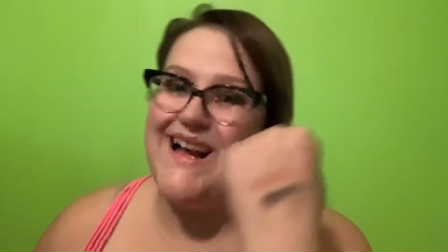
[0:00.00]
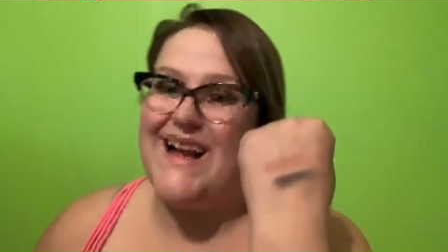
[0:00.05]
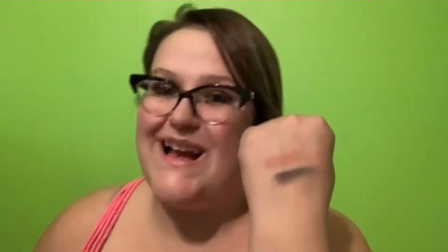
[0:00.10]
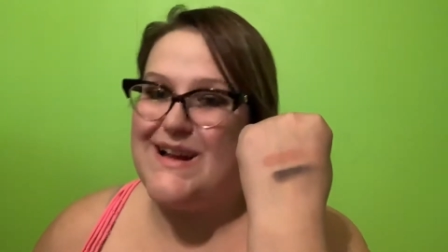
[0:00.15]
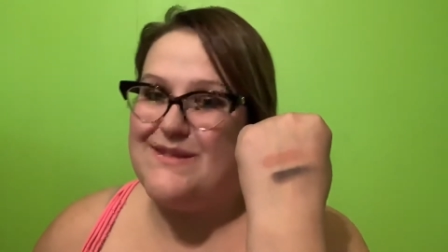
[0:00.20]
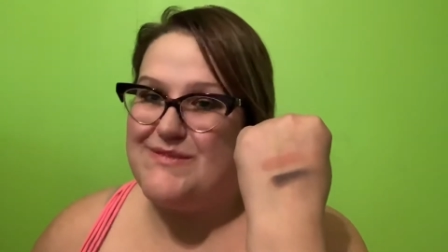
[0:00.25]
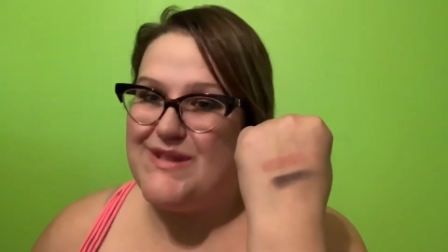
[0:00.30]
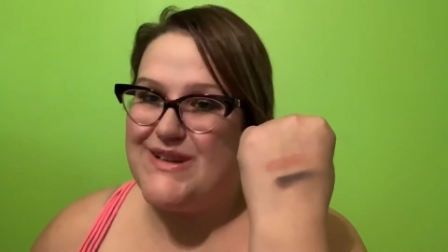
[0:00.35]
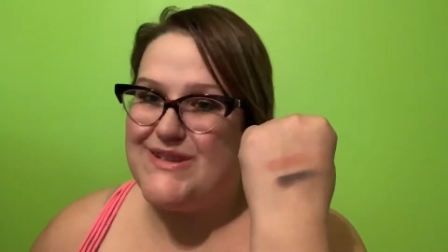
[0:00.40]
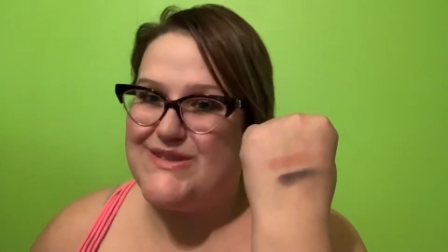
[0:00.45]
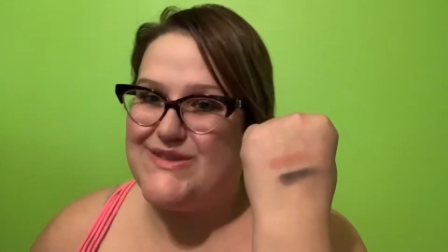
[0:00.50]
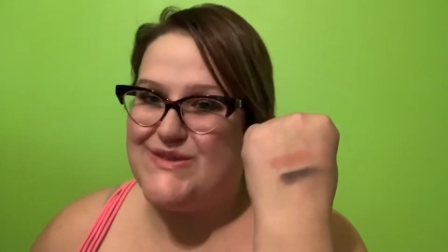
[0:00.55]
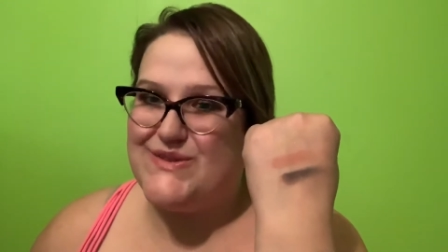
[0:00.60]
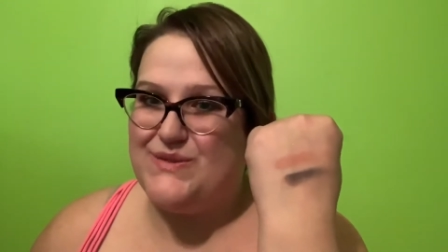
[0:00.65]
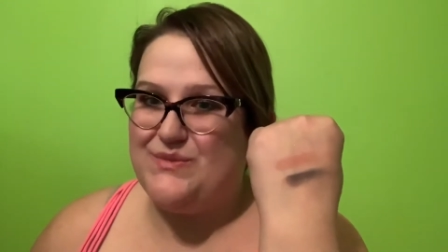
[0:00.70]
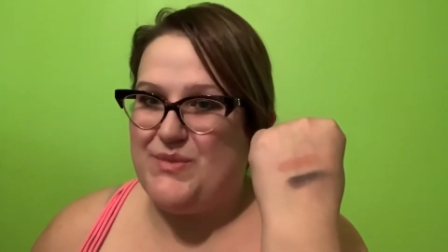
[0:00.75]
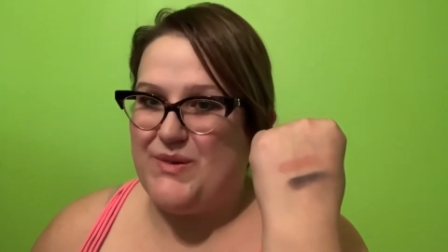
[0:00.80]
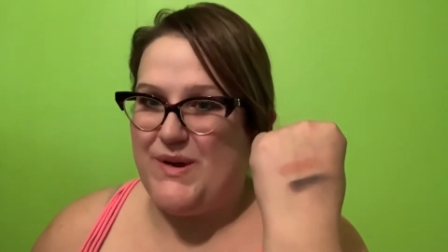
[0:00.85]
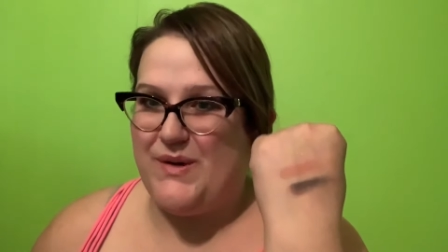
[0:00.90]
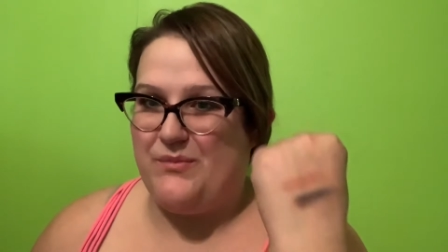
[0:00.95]
not
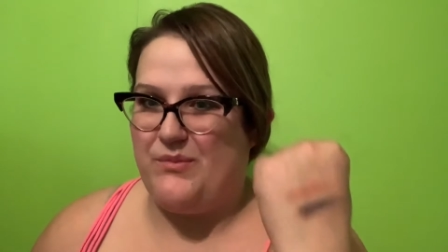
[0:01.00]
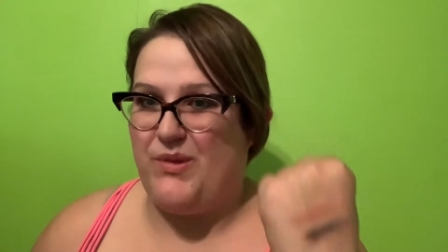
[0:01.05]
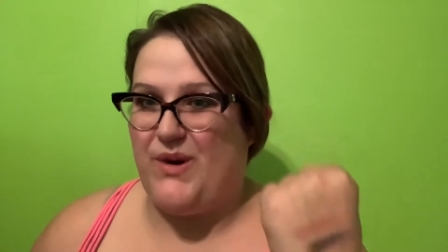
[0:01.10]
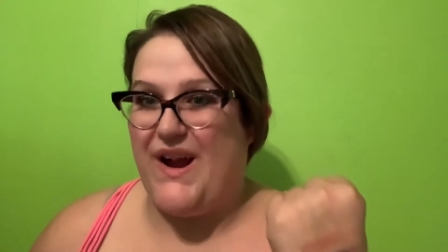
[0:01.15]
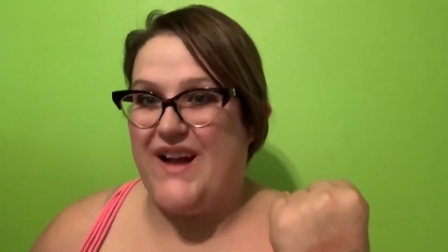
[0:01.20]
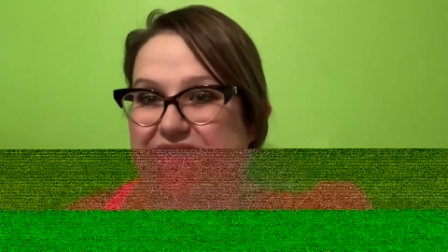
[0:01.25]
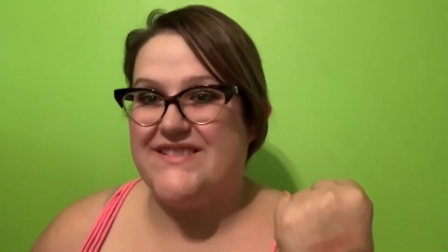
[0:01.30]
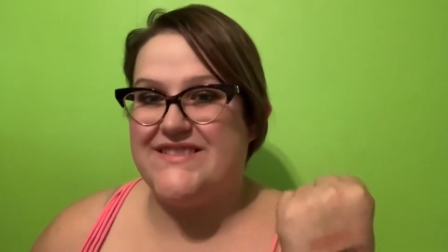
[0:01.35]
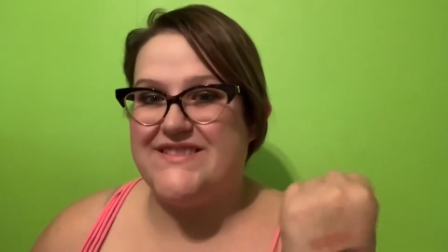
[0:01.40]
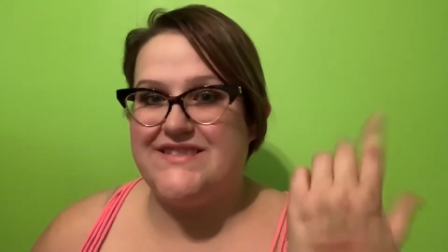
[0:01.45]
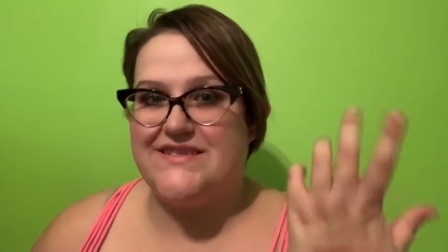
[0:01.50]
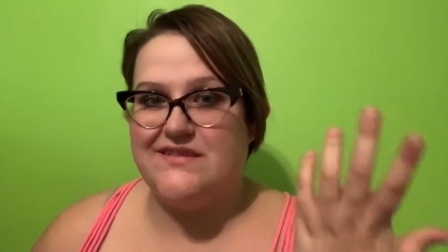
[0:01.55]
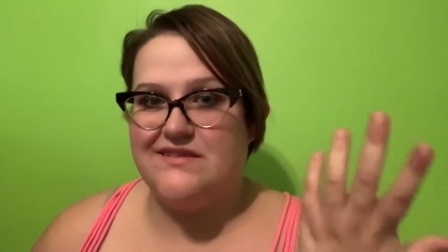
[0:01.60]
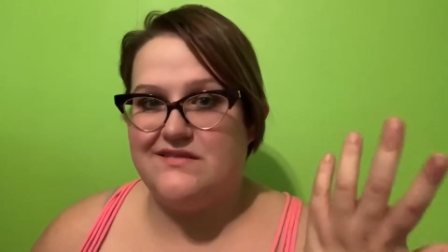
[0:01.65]
super impressed.